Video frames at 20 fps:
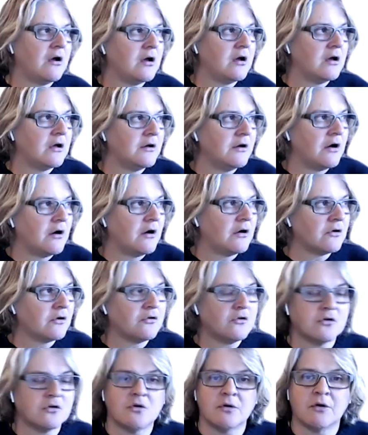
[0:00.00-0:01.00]
an
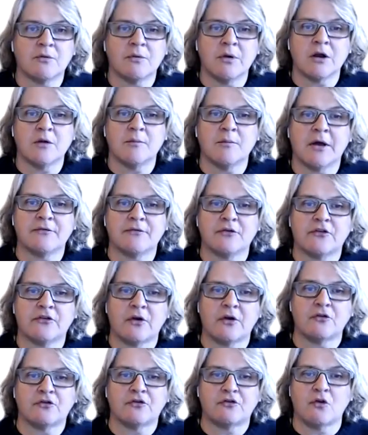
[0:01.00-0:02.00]
article going around about the
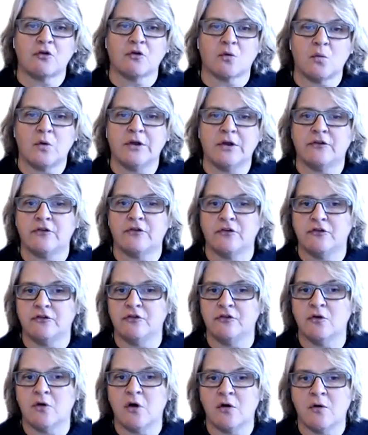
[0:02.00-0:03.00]
SolarWinds and
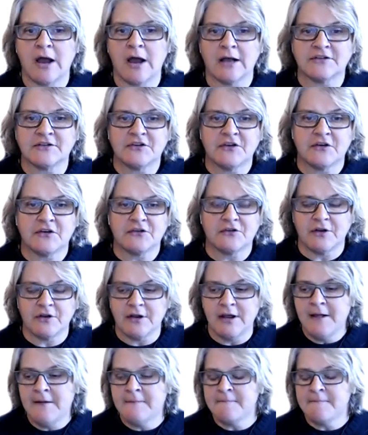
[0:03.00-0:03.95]
Duo access and